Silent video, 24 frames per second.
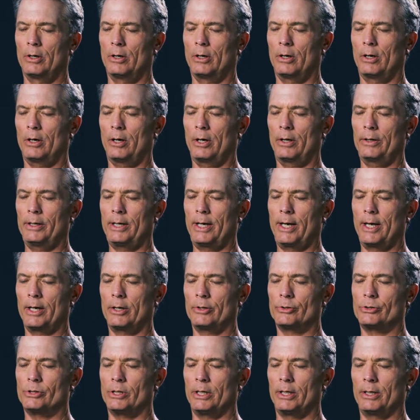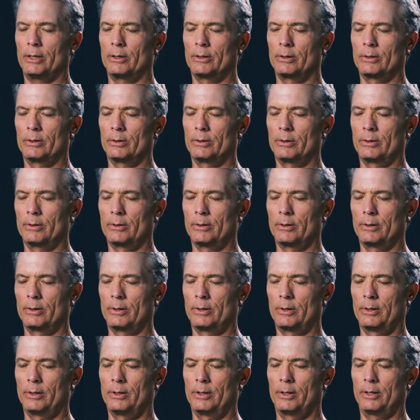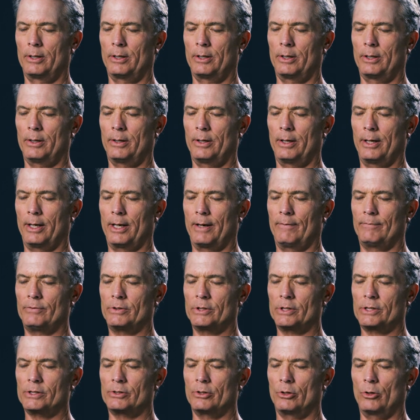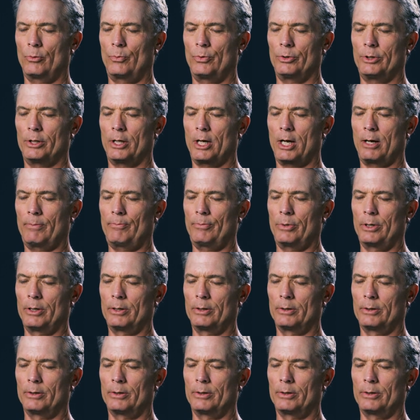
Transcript: all the energy that I've just opened up